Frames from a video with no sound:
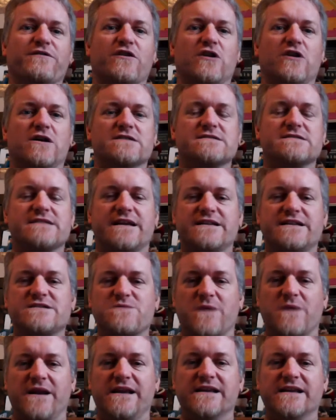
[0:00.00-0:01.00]
the last 10,
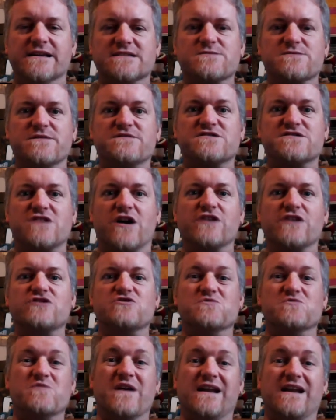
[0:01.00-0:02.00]
20 years, we've started
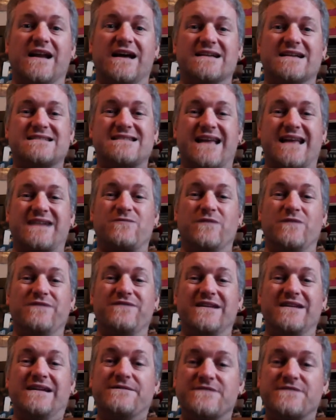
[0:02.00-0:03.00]
to realize that we've
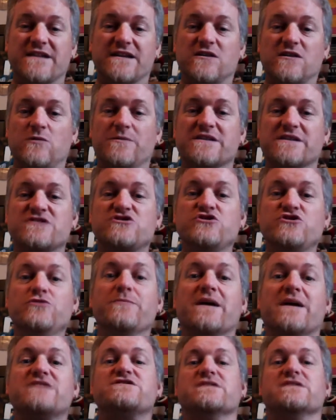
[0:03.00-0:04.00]
lived a little bit too
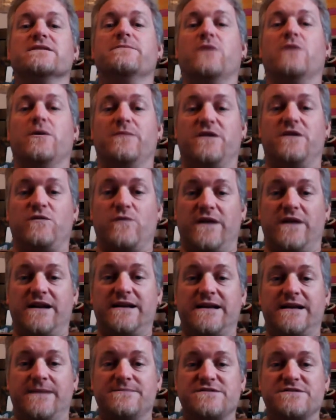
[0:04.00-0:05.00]
much in the moment when
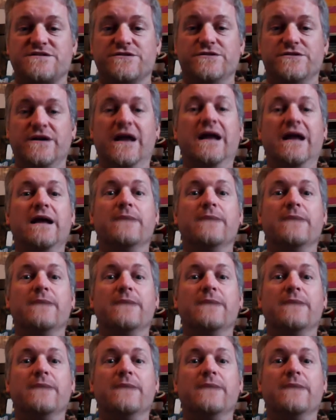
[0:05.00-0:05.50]
it comes to